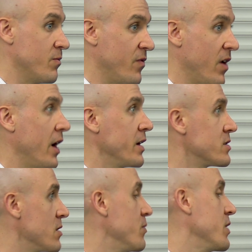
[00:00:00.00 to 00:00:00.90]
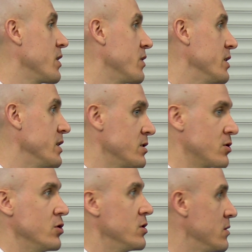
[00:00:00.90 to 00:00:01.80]
find something that is
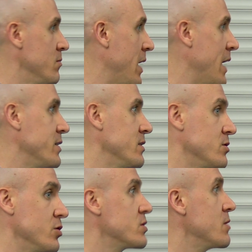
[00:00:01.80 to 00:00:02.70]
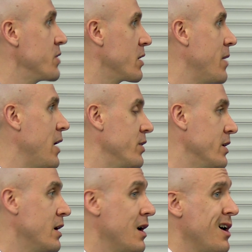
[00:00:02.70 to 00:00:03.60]
good and bad and do something about it.